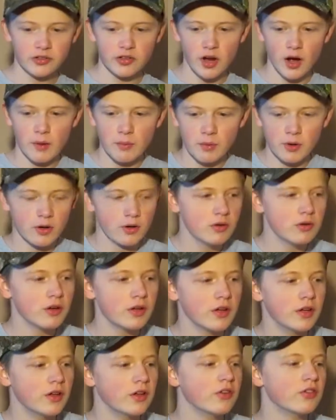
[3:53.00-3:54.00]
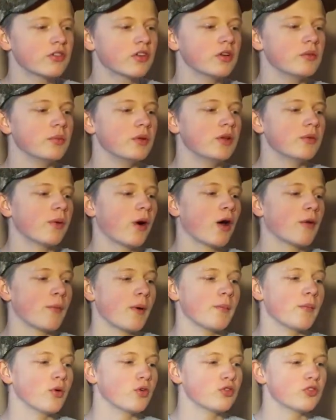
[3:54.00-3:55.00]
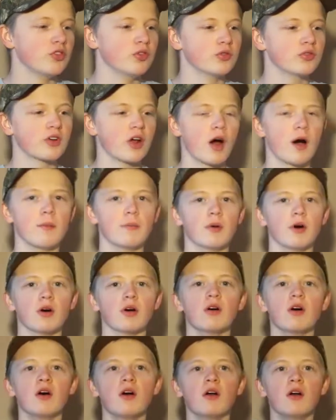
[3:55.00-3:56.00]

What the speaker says: combo is going to be probably my most used combo.